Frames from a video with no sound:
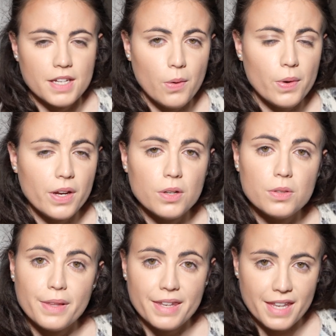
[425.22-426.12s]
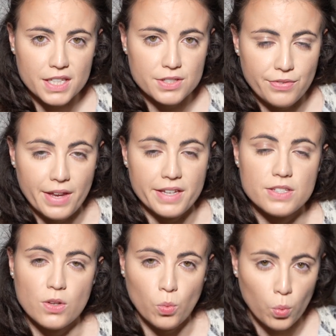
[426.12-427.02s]
Now we go to the next
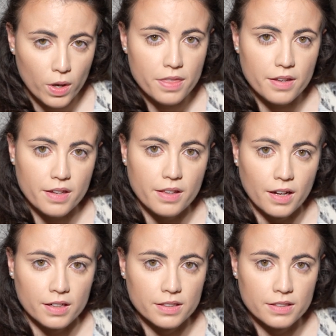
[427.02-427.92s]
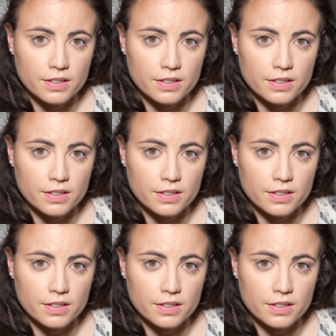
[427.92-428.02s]
phase with the guitar.